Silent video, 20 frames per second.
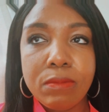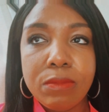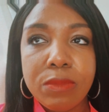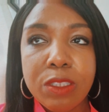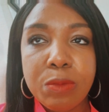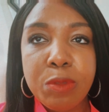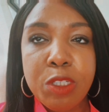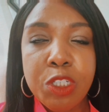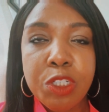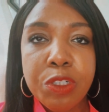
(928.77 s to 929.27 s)

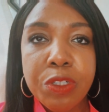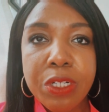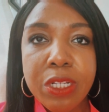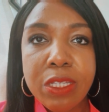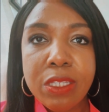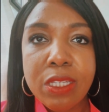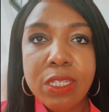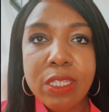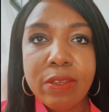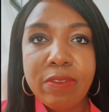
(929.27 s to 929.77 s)
the maturity
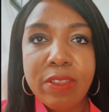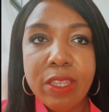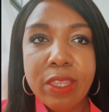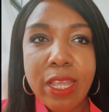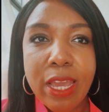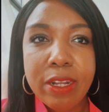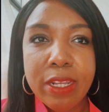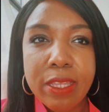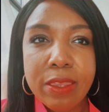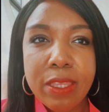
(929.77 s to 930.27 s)
sense of it,
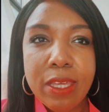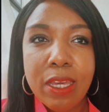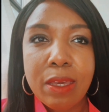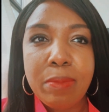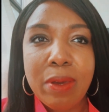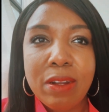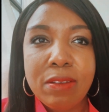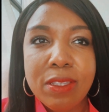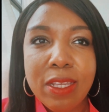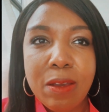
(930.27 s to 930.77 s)
now that I think
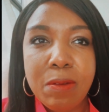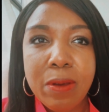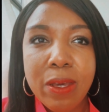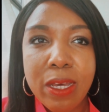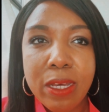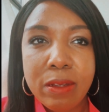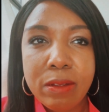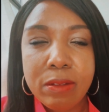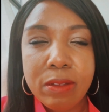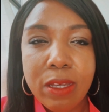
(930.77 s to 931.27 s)
about it, it's like,
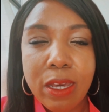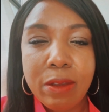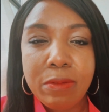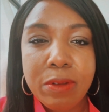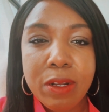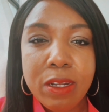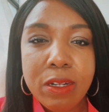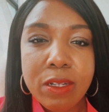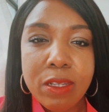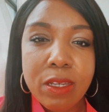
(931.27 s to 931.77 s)
wow, I
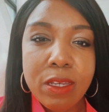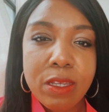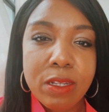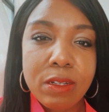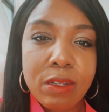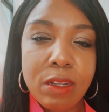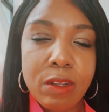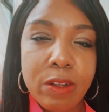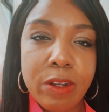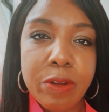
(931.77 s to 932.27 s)
really did
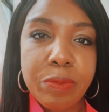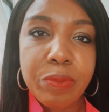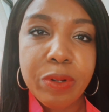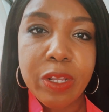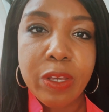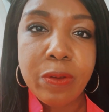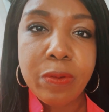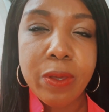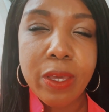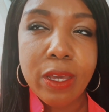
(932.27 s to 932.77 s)
learn pretty
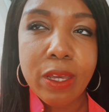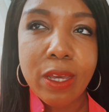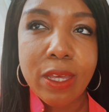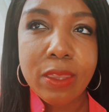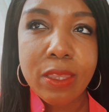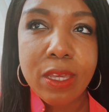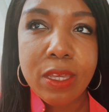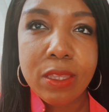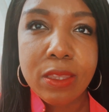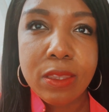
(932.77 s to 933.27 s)
quick. I
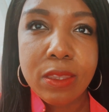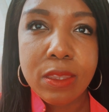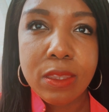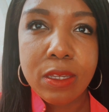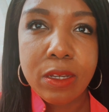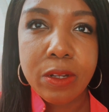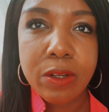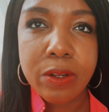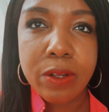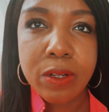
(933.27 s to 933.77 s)
think
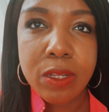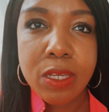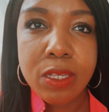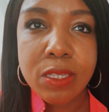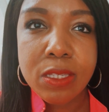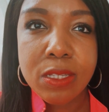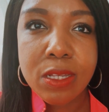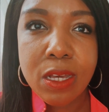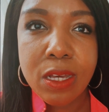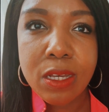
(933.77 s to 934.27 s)
the
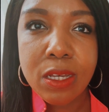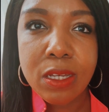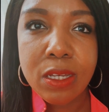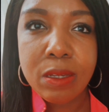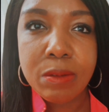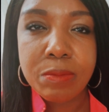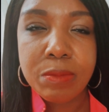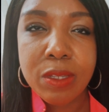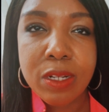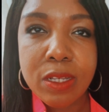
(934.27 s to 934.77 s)
earliest
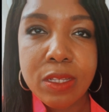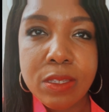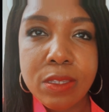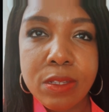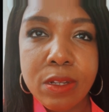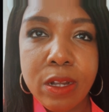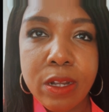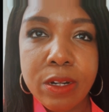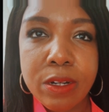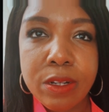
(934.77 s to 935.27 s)
time that I
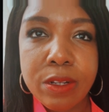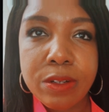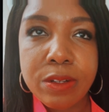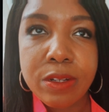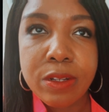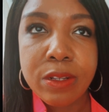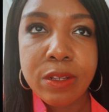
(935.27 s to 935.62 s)
started